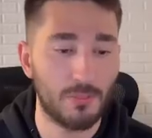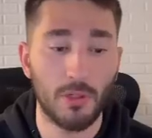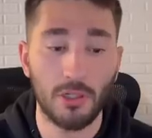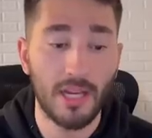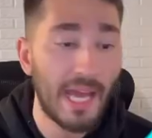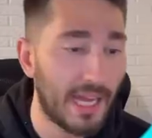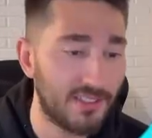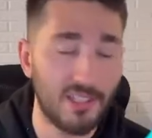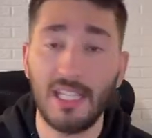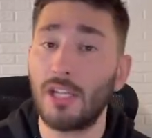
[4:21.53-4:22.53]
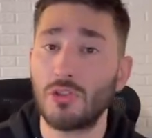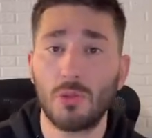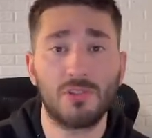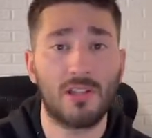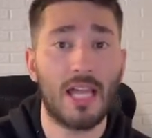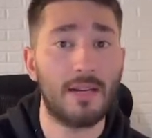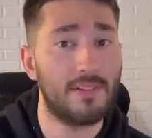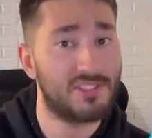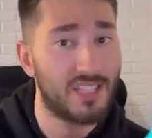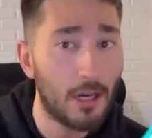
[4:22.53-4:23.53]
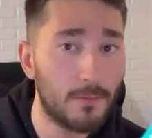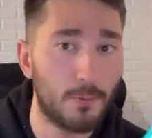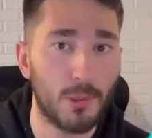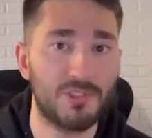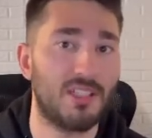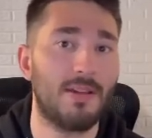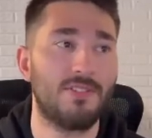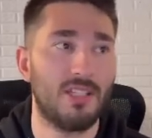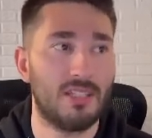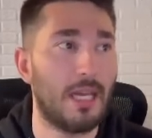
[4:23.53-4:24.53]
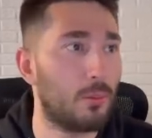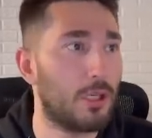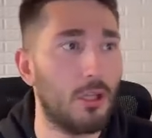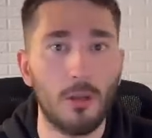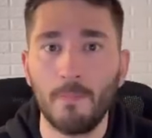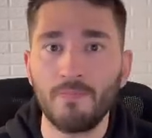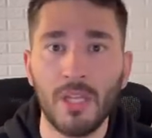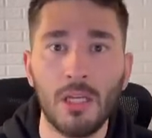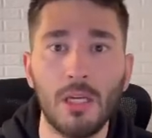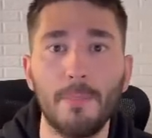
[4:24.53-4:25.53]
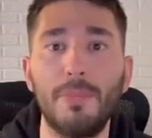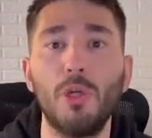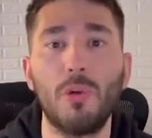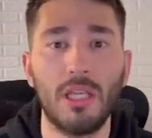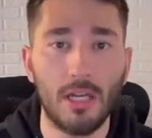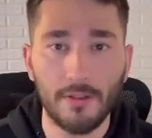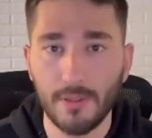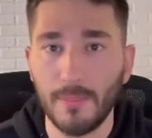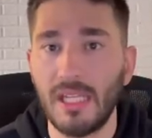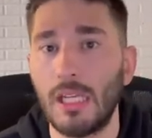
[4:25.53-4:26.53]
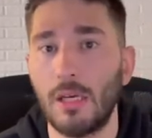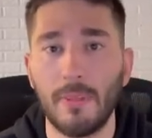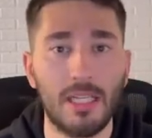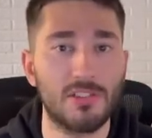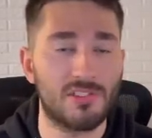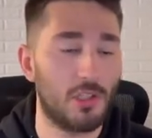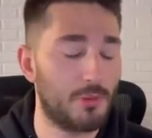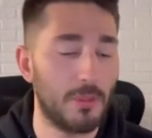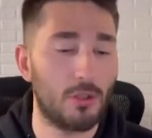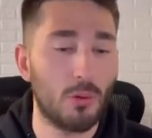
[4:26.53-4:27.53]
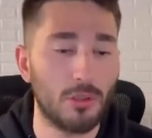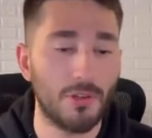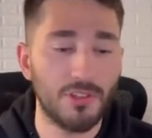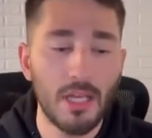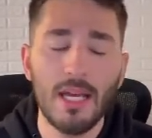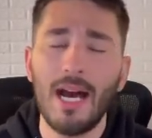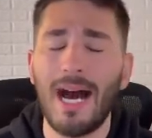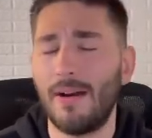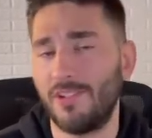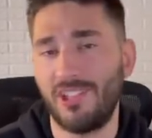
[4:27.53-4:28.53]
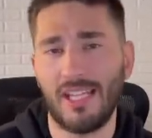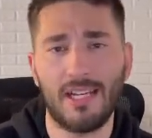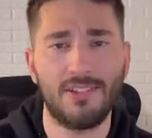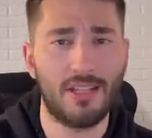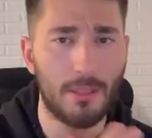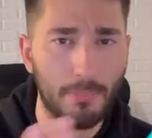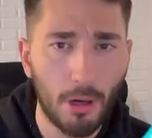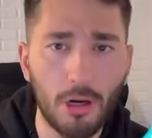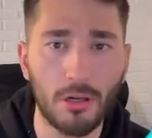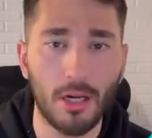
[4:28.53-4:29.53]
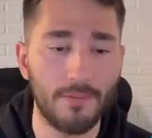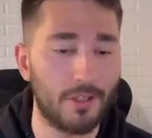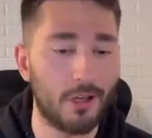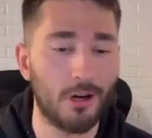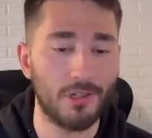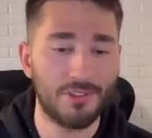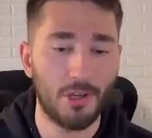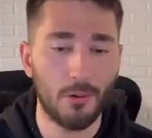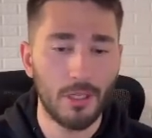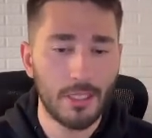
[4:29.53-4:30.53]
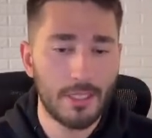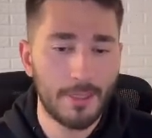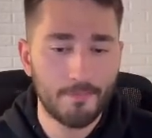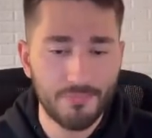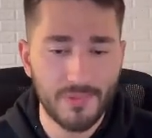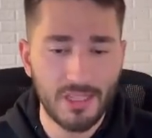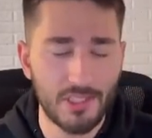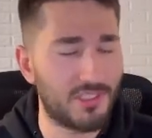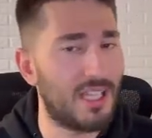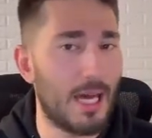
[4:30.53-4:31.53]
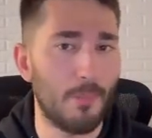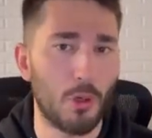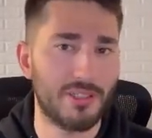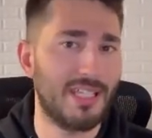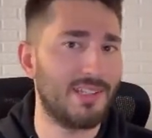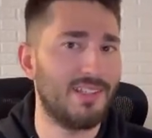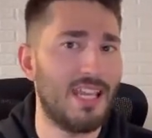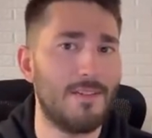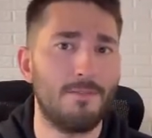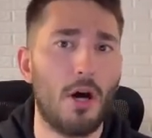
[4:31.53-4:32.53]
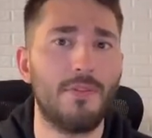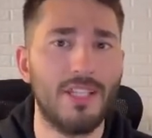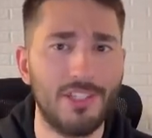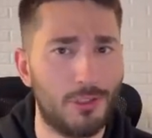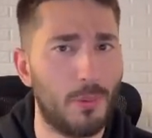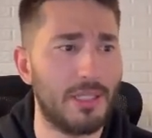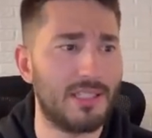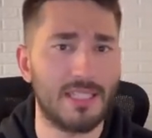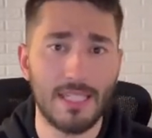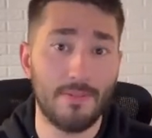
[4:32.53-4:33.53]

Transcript: Martin has. And that controls a lot of its downforce and gives it that real beauty of the medium and the slow speed corners. Obviously that is a part of the car, so there's a lot more things involved into it to give